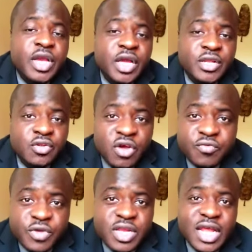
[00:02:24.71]
not
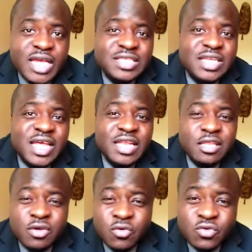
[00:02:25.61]
realizing that
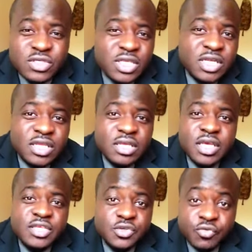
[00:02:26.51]
those little
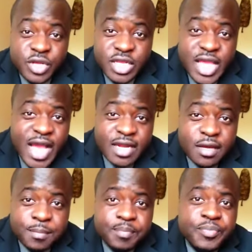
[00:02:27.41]
things really add
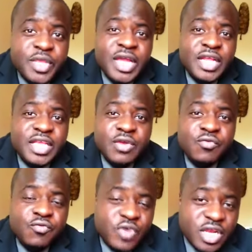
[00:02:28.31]
up, and it
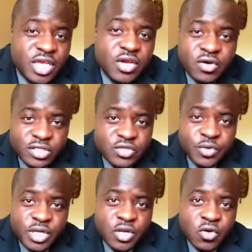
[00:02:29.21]
can really cost you
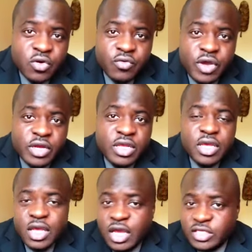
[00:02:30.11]
in the long run
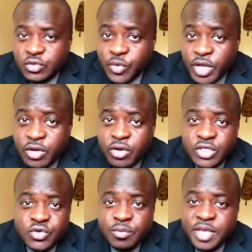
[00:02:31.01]
as to whether or not
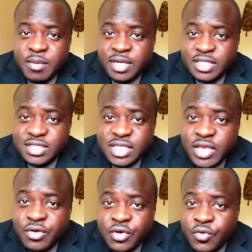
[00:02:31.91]
you'll be able to stay
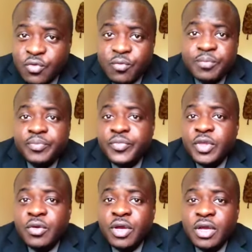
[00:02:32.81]
on the
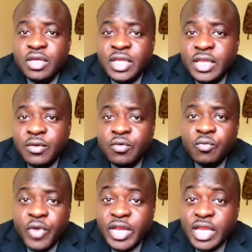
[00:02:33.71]
home, in the home.
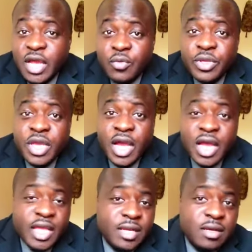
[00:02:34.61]
Right now we are
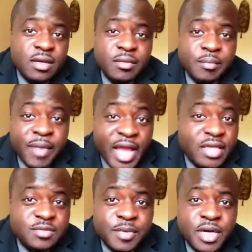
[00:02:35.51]
in a
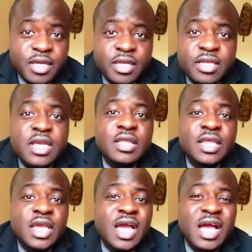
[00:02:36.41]
buyer's market.
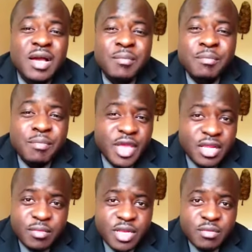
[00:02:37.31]
There are
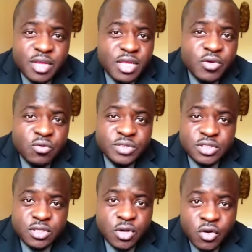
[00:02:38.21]
many
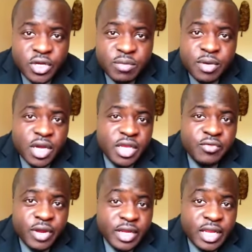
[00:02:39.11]
homes on the market
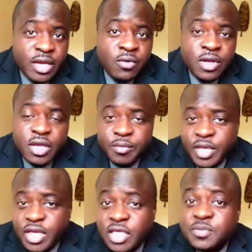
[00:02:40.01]
right now
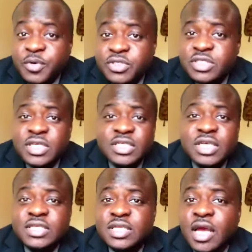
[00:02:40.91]
because persons are
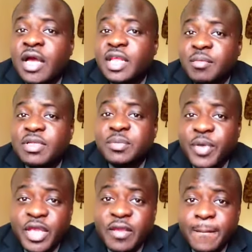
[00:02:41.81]
just unable to
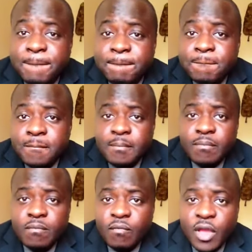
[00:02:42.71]
pay.
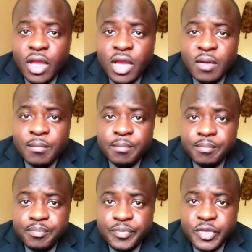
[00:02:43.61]
A
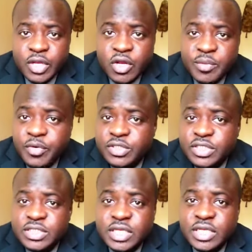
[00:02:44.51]
lot of
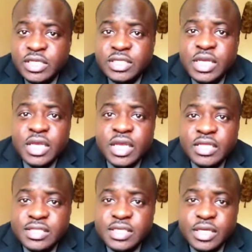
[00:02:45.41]
persons didn't
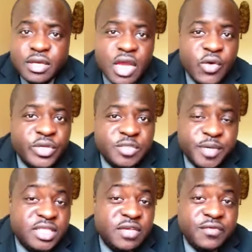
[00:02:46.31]
consider how
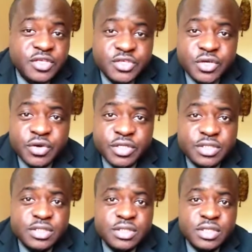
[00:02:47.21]
expensive
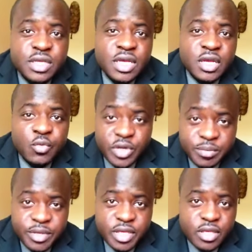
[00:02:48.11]
insurance would
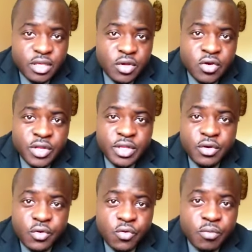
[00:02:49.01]
be on the
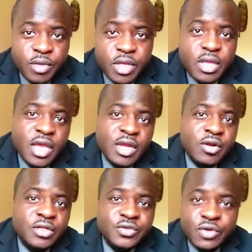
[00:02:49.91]
home, and
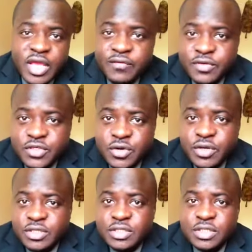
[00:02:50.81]
also life
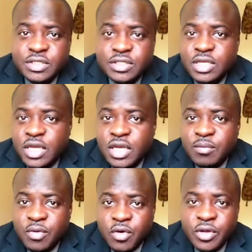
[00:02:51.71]
insurances
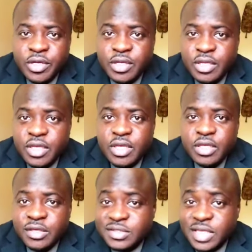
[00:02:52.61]
on
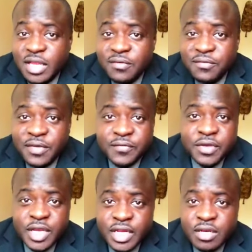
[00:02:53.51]
yourself. If you're
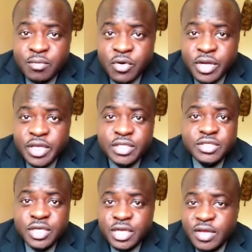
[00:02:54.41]
getting the mortgage,
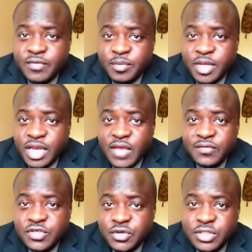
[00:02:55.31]
you're going to have to pay life
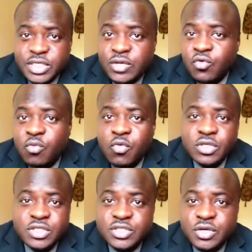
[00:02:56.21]
insurance and the
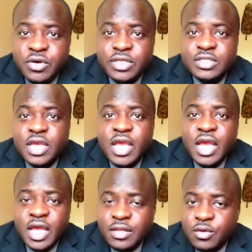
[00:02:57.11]
homeowner's insurance,
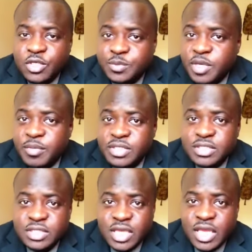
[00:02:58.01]
and those payments
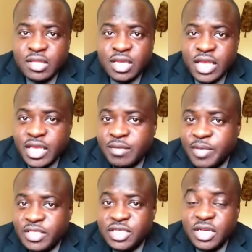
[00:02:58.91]
together, like I
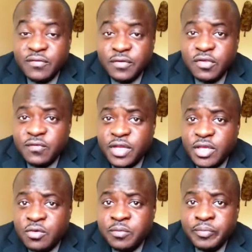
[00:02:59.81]
mentioned in the first
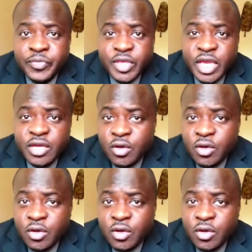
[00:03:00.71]
video, can